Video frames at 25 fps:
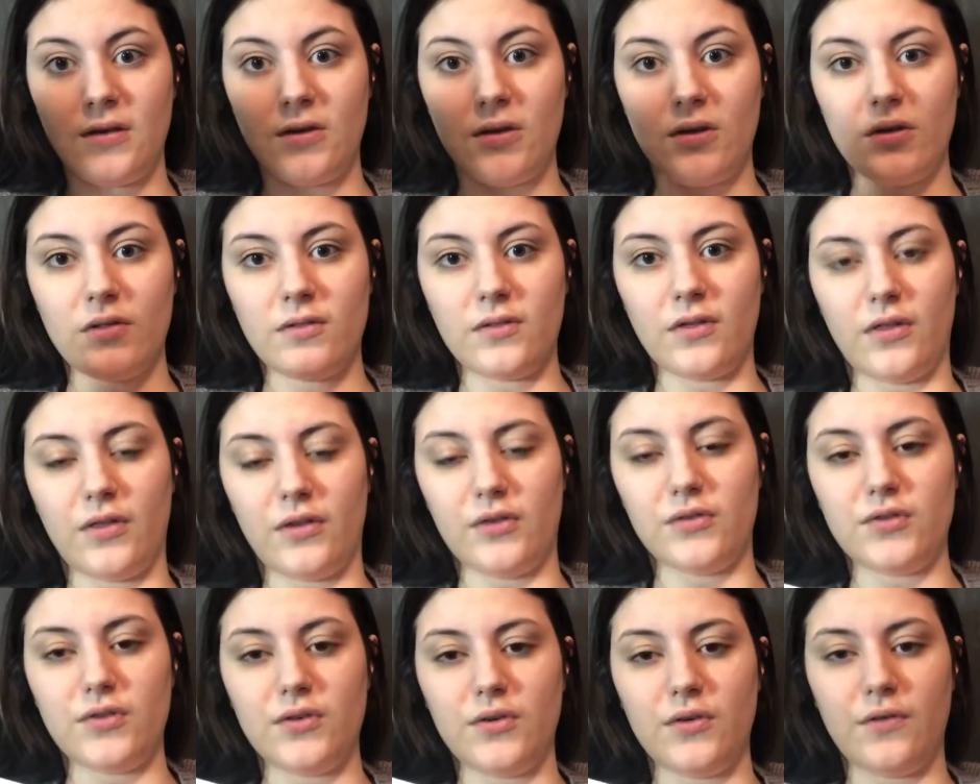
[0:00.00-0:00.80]
So the
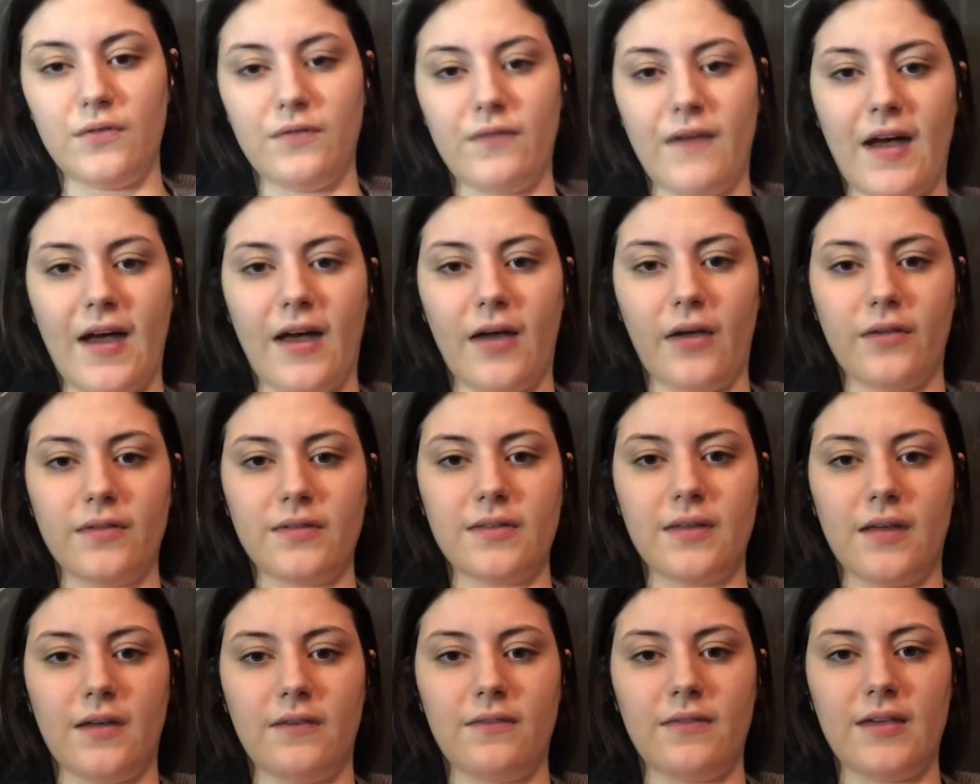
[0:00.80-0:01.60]
two vowels
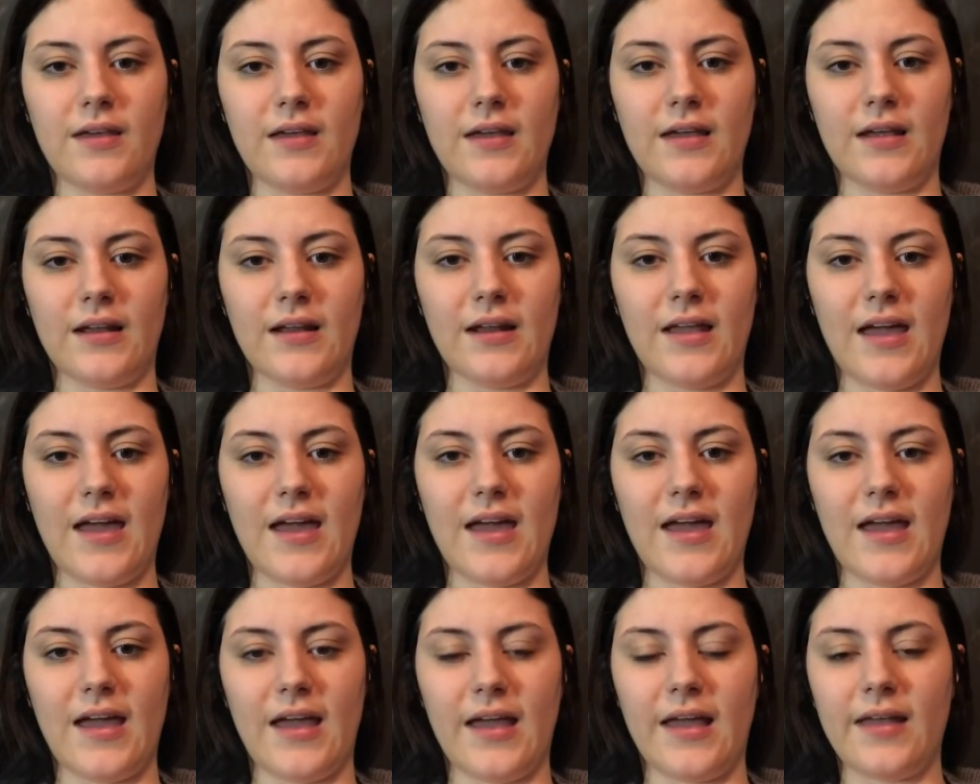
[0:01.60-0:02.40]
of E and
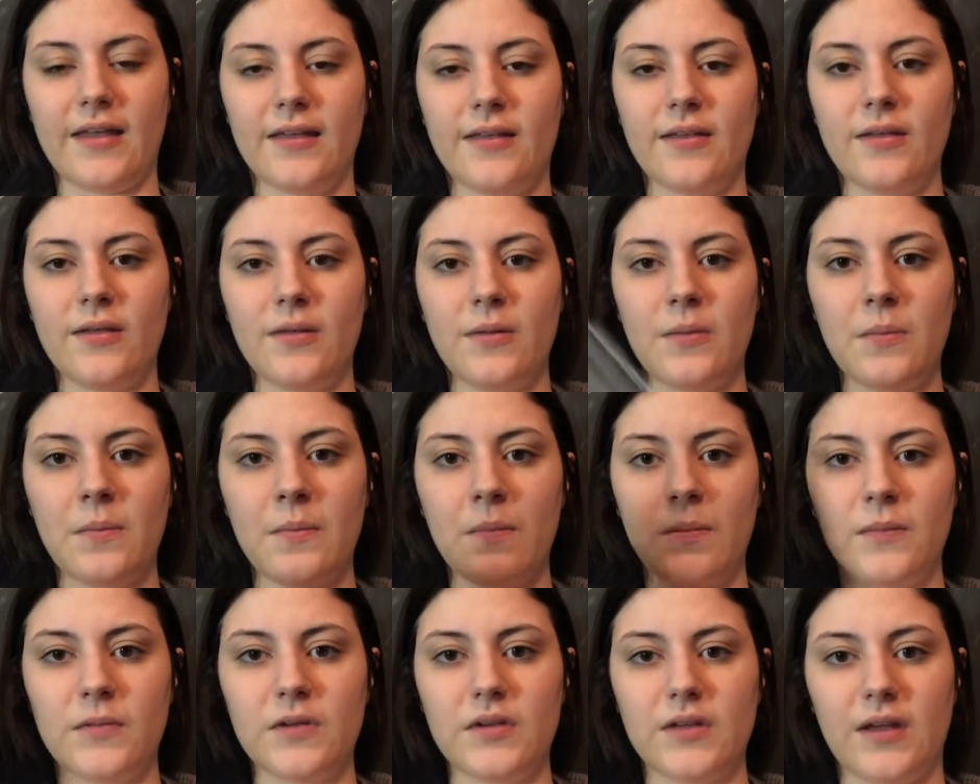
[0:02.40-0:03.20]
A
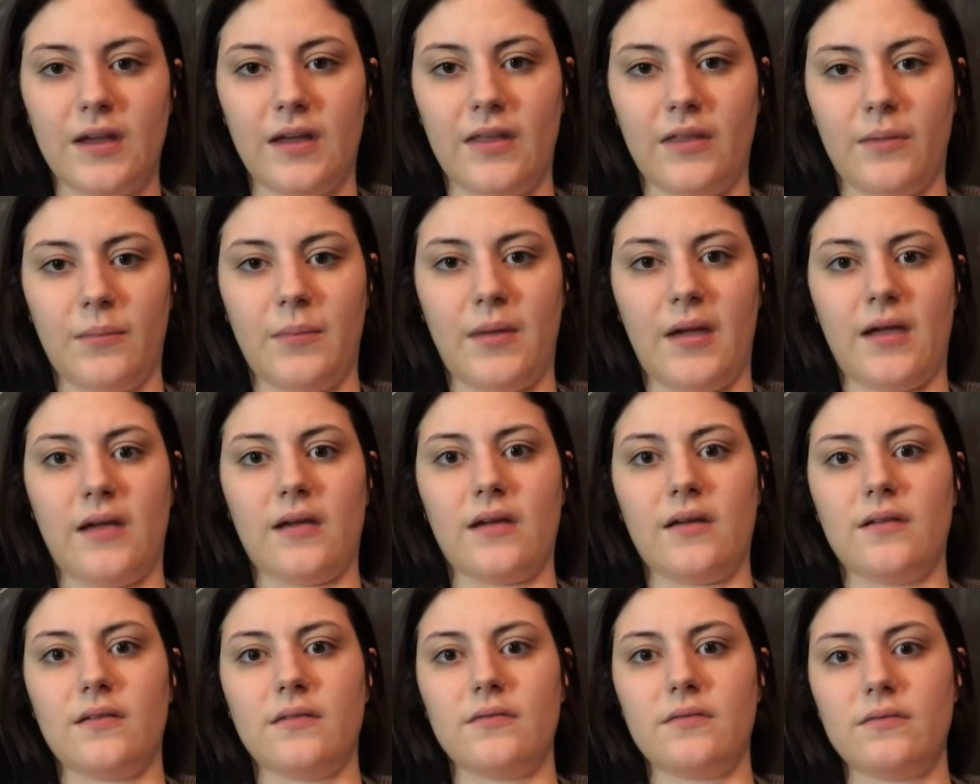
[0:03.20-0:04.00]
together make
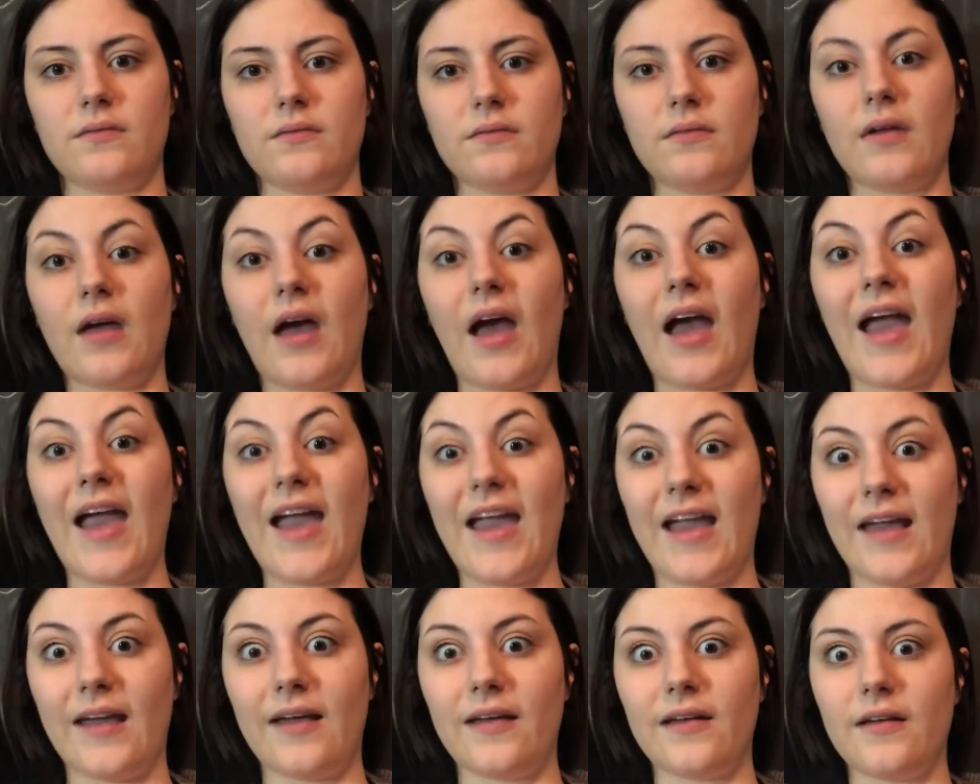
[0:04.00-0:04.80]

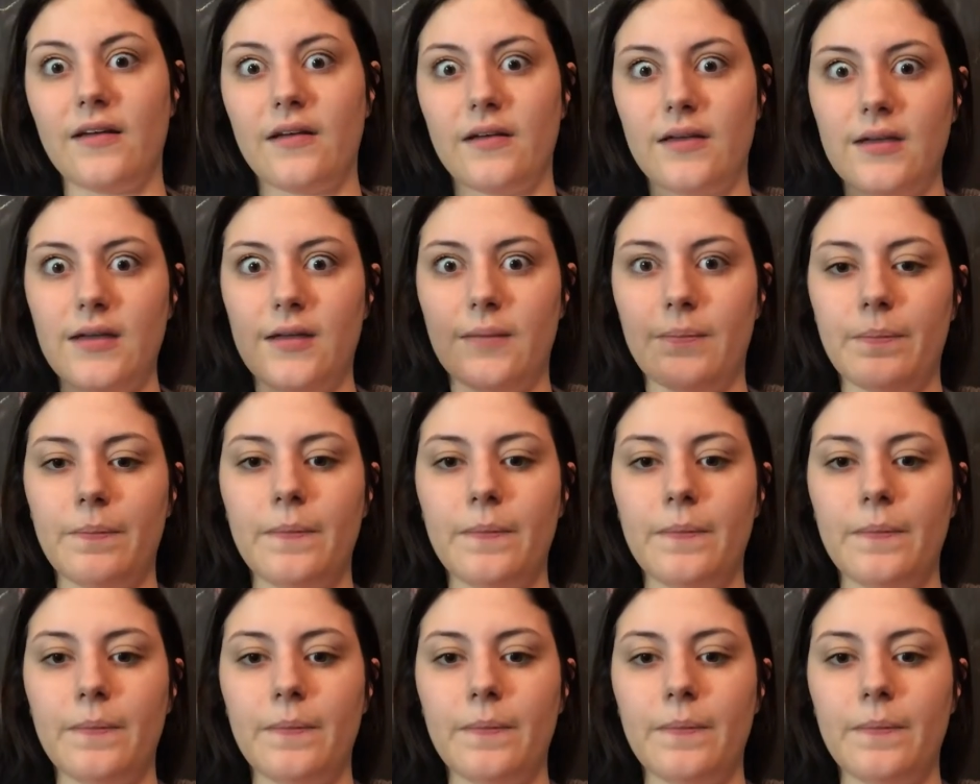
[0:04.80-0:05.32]
A again.